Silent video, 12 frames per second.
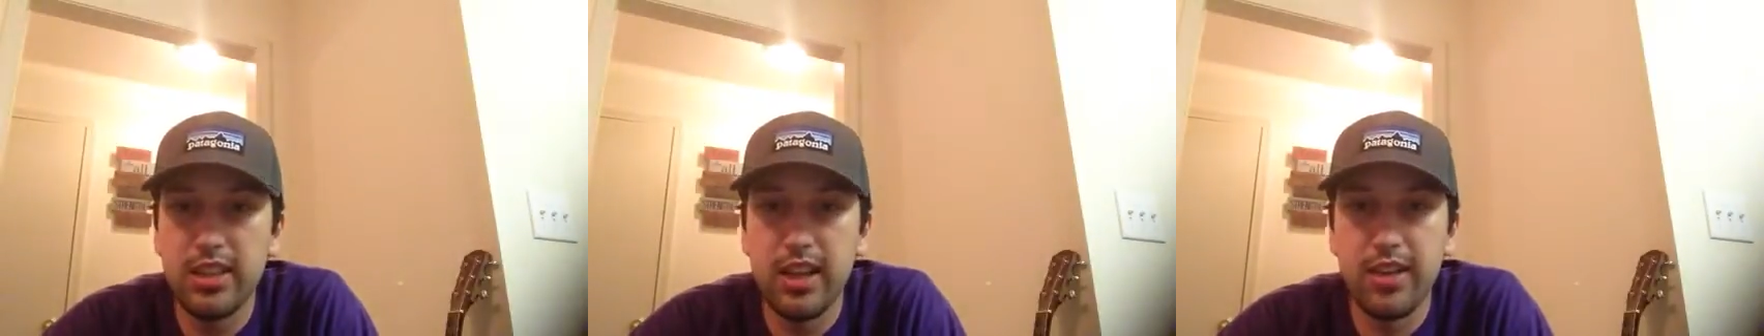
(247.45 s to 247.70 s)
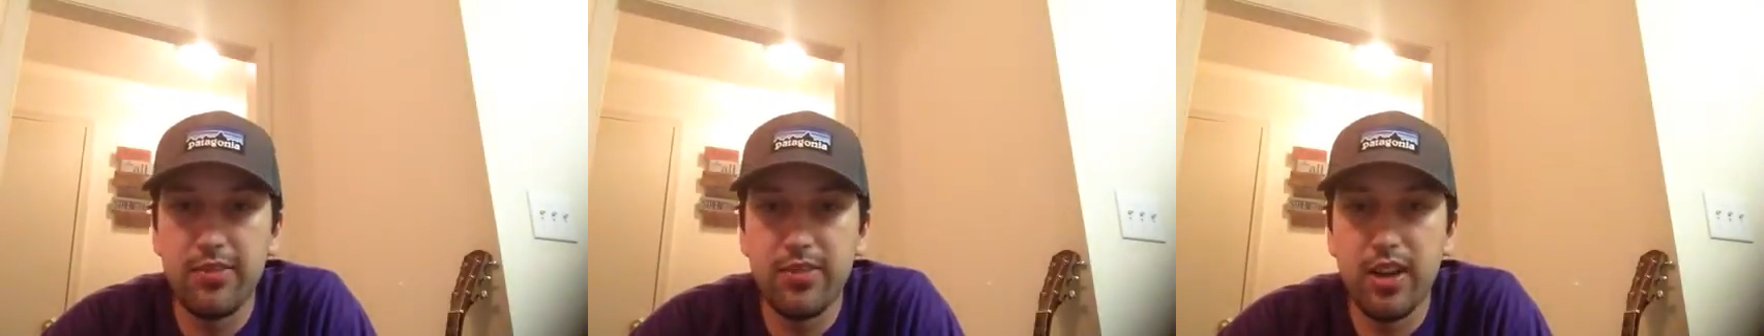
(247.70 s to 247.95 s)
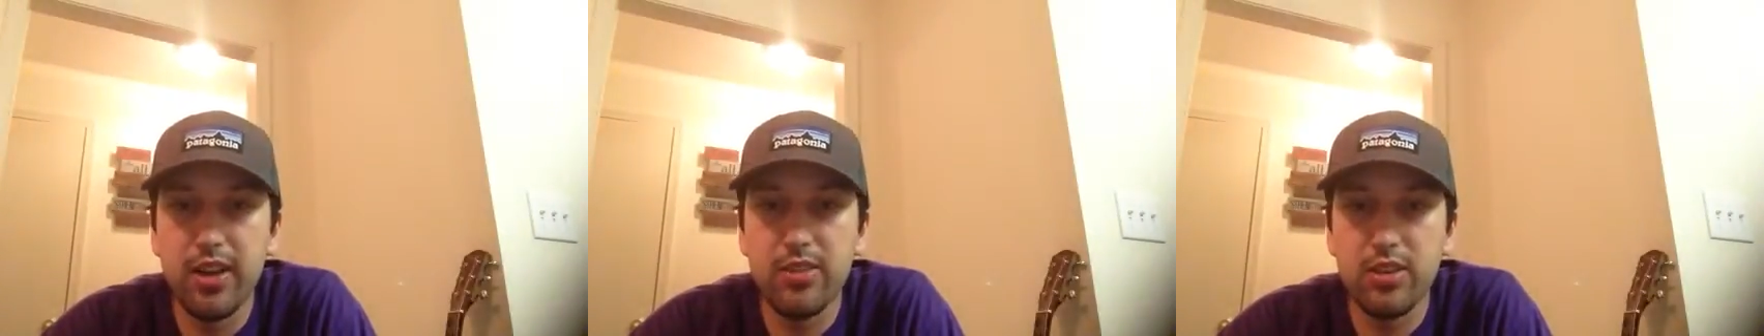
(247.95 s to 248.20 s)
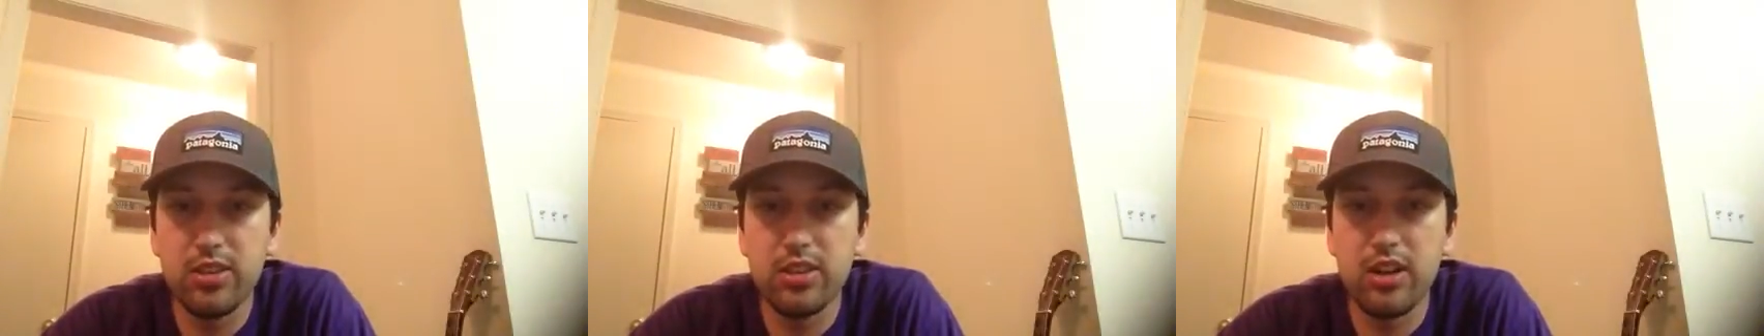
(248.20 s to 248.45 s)
and
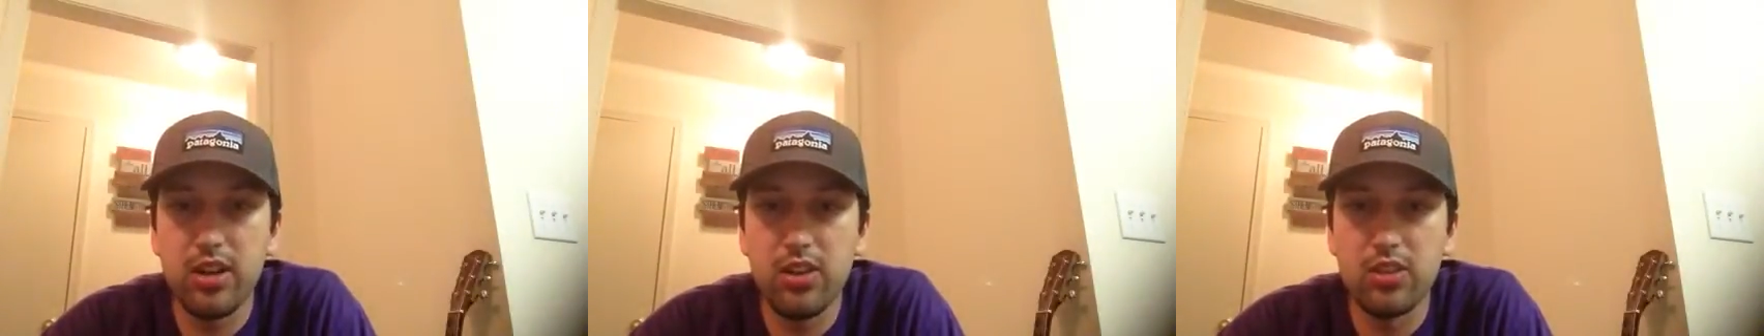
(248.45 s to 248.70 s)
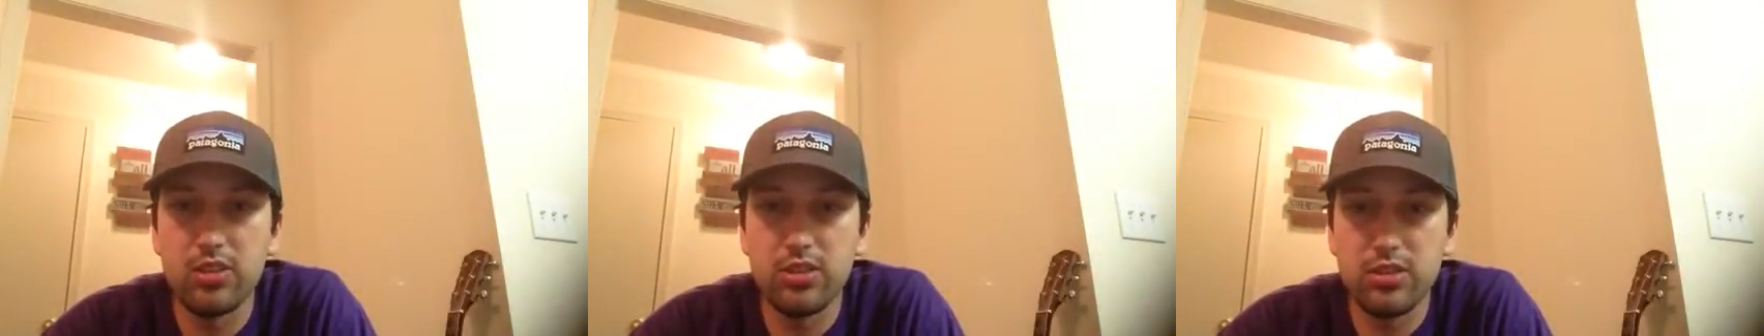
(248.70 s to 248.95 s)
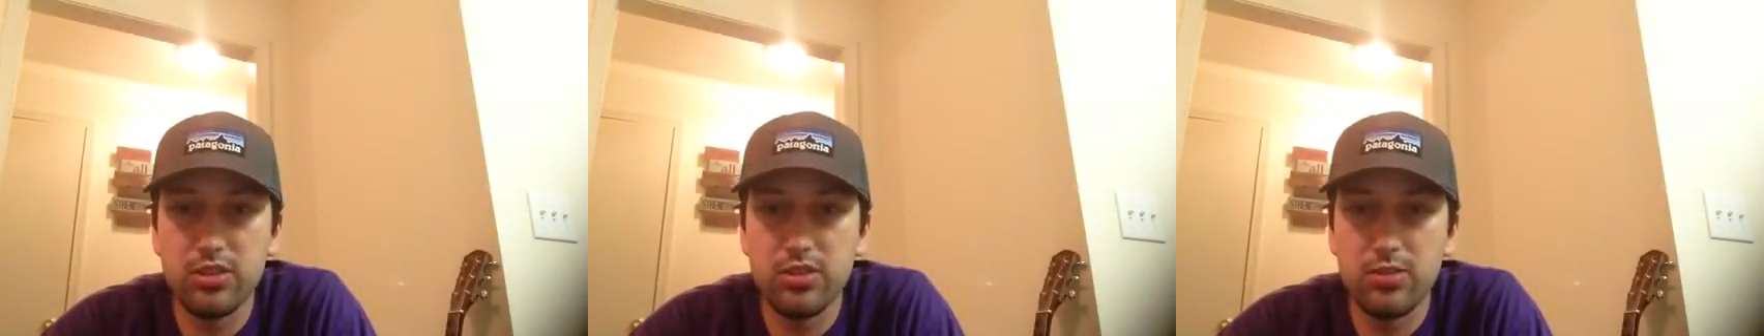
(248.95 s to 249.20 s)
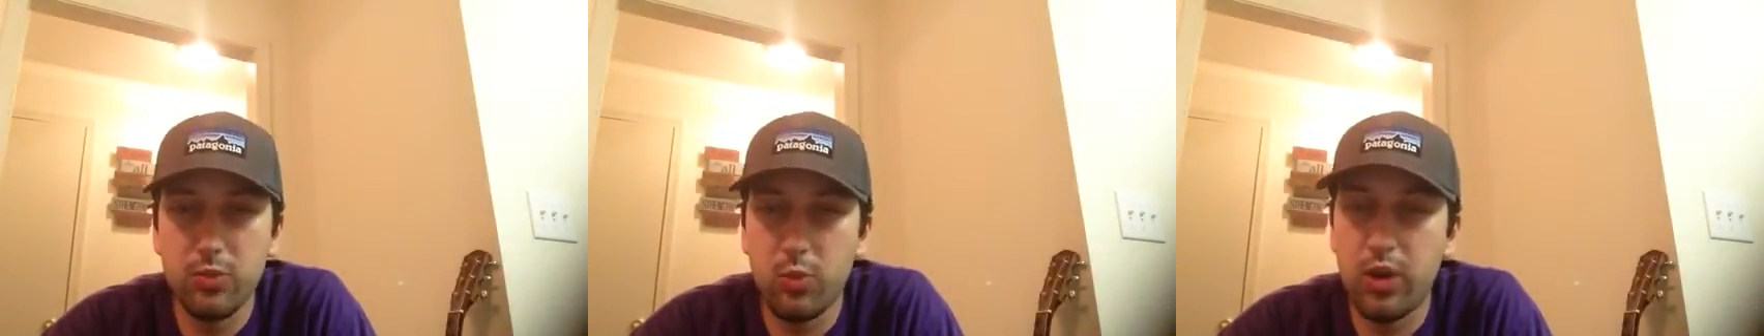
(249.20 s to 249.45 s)
$500.
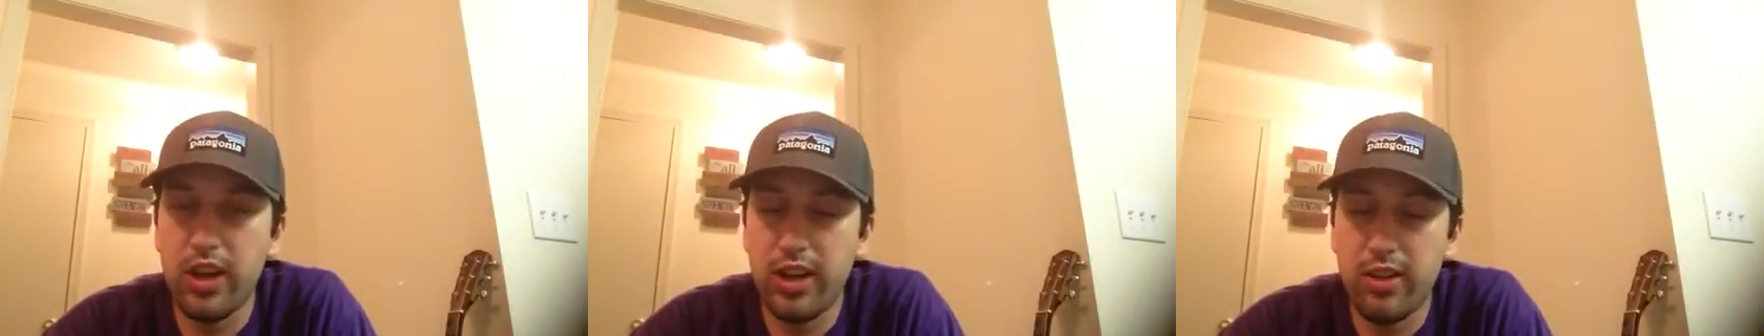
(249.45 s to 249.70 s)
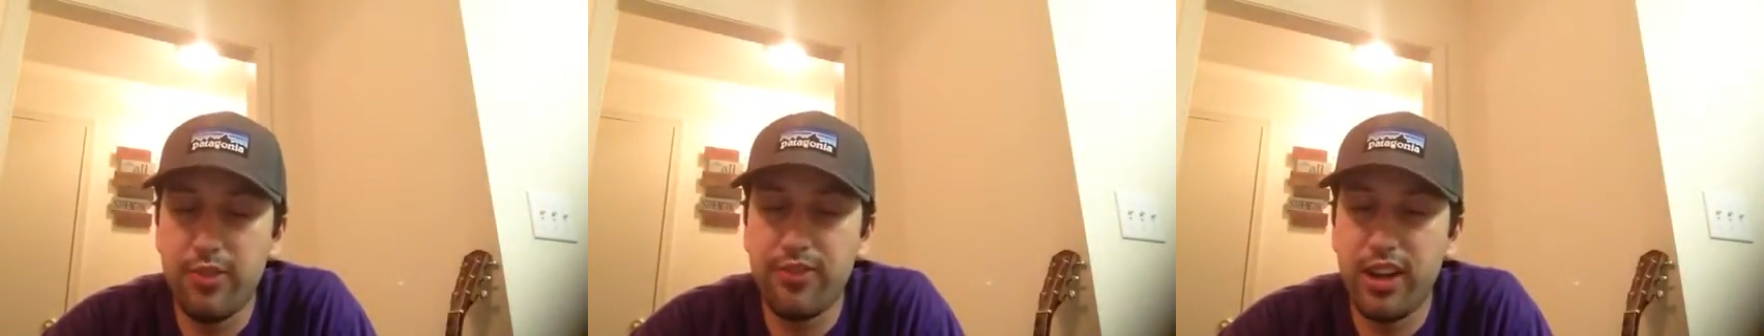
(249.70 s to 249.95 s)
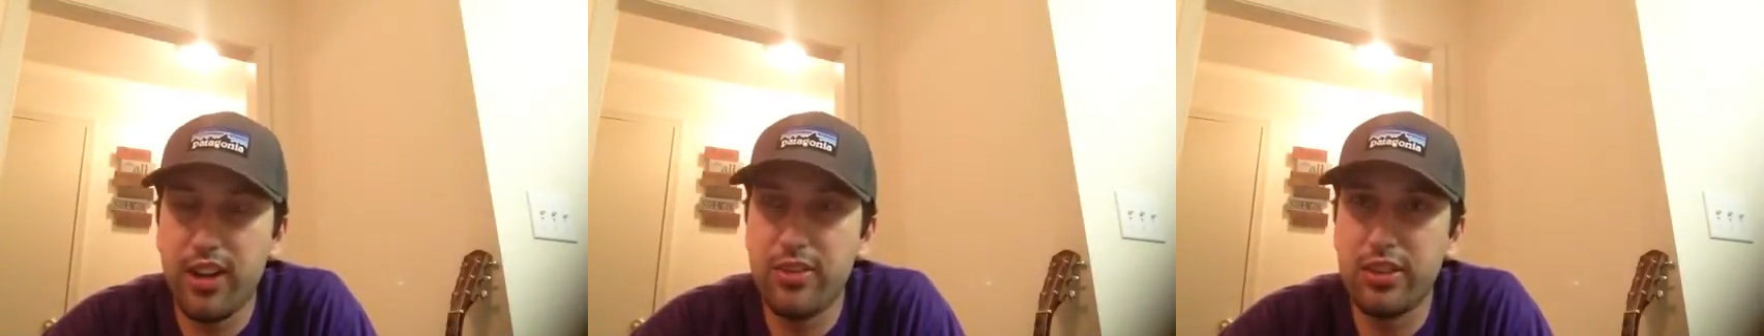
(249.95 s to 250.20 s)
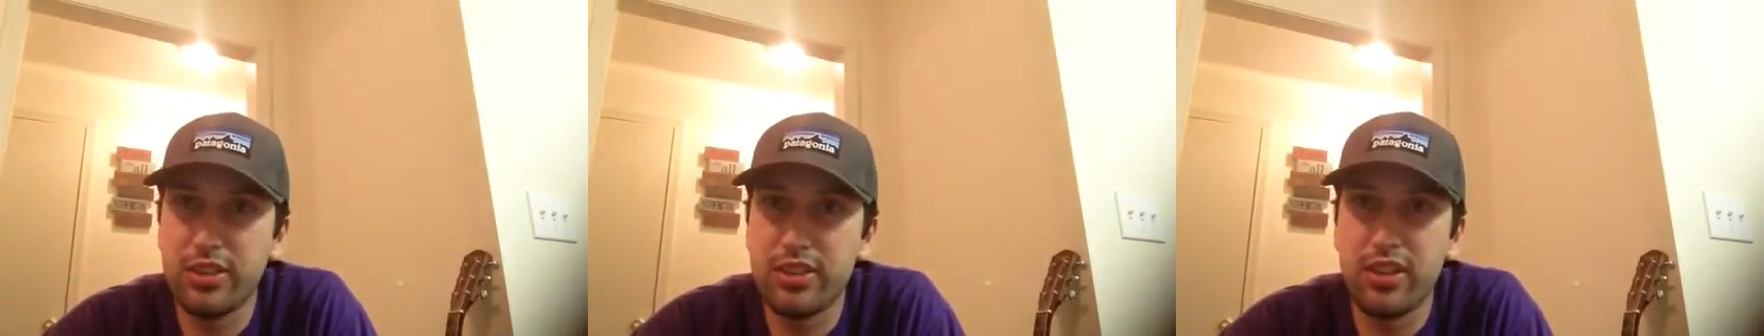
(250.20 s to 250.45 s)
Wow,
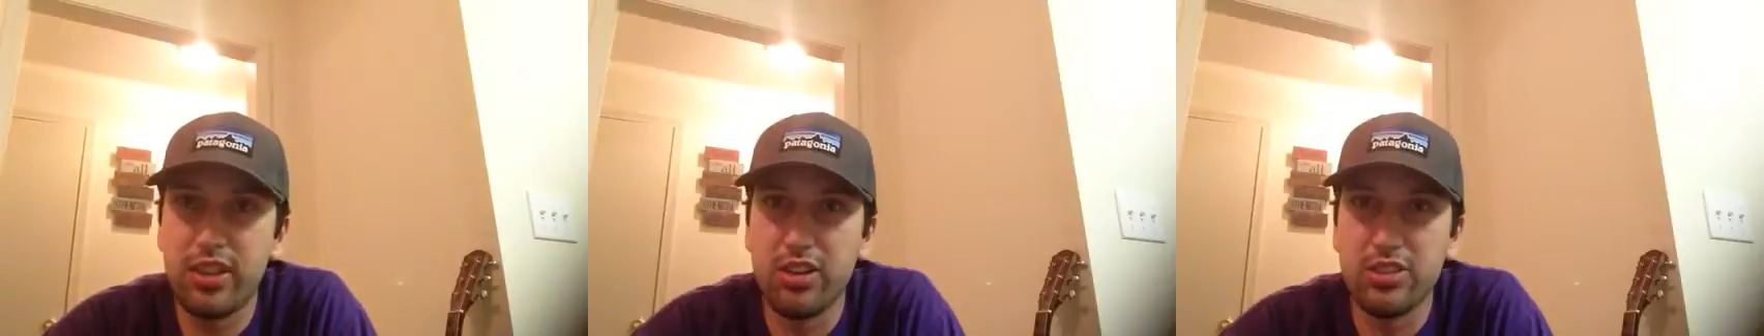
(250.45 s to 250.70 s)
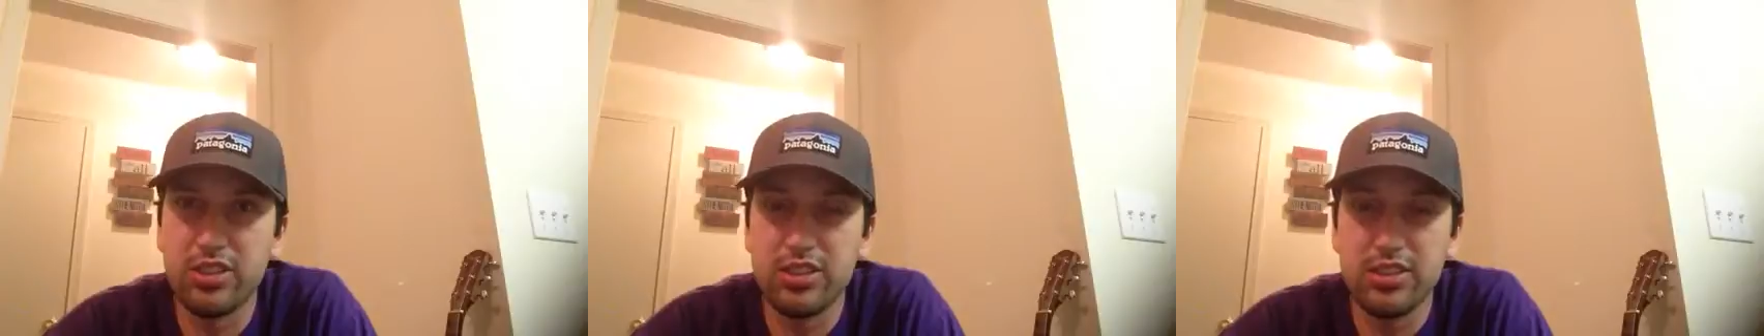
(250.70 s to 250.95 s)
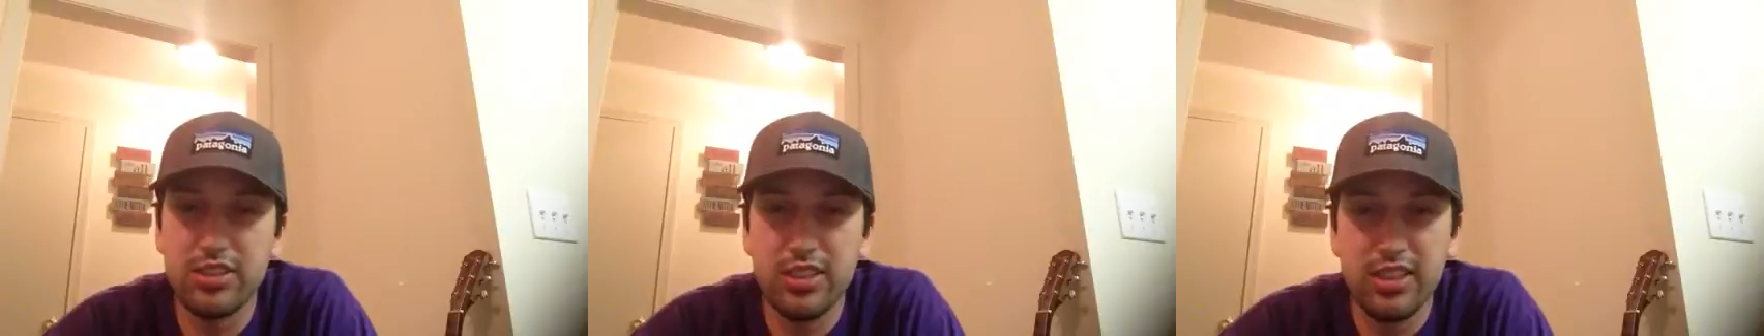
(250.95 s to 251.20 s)
$500.